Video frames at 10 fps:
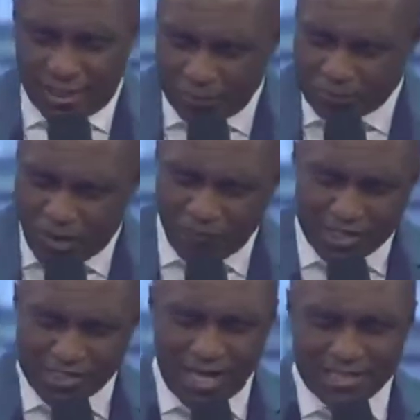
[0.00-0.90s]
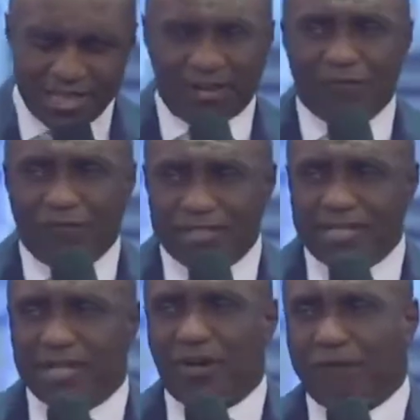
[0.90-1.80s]
If poverty has ever
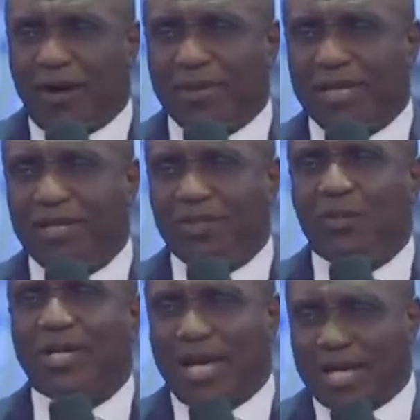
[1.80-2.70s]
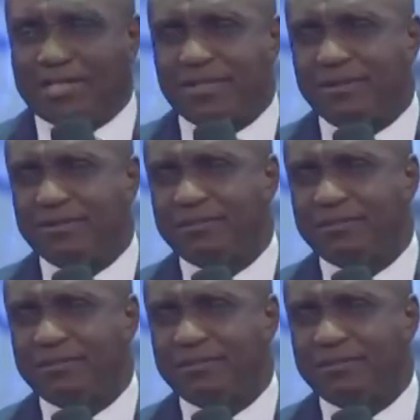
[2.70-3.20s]
visited your family, you will react.